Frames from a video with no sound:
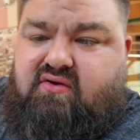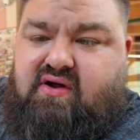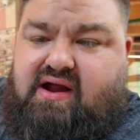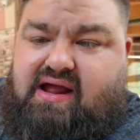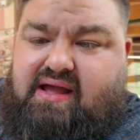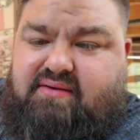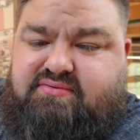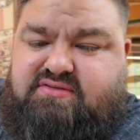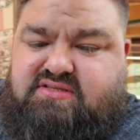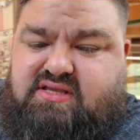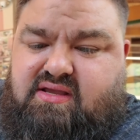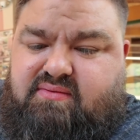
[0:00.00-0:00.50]

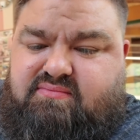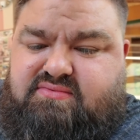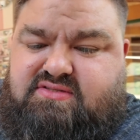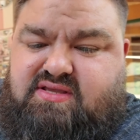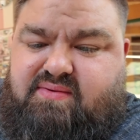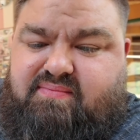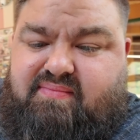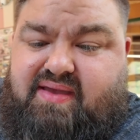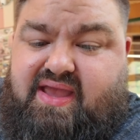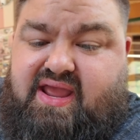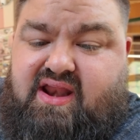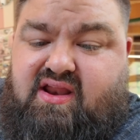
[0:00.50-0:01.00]
Grab some
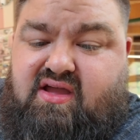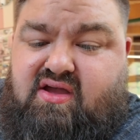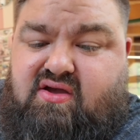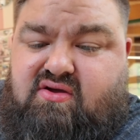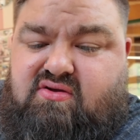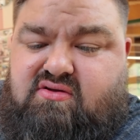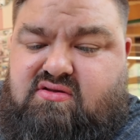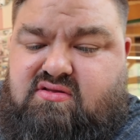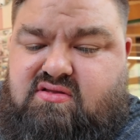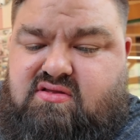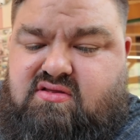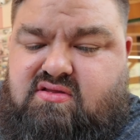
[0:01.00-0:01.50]
tomato.
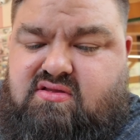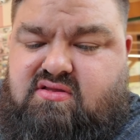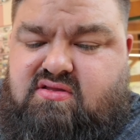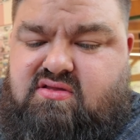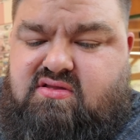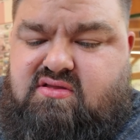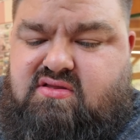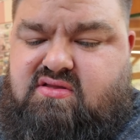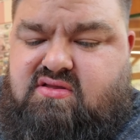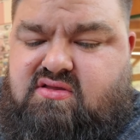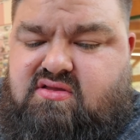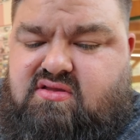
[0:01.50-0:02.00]

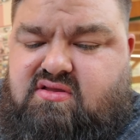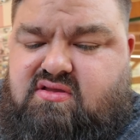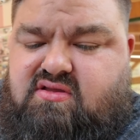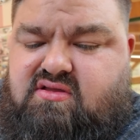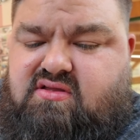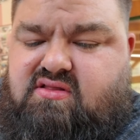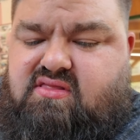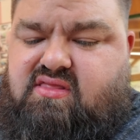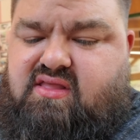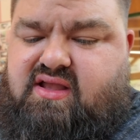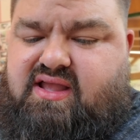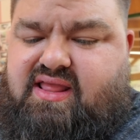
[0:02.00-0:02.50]

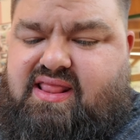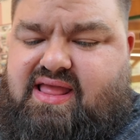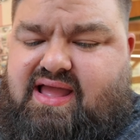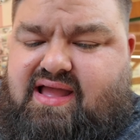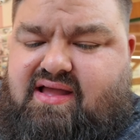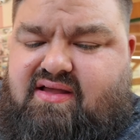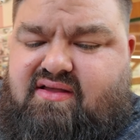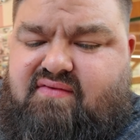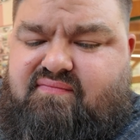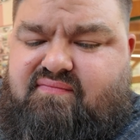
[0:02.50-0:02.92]
Look at that.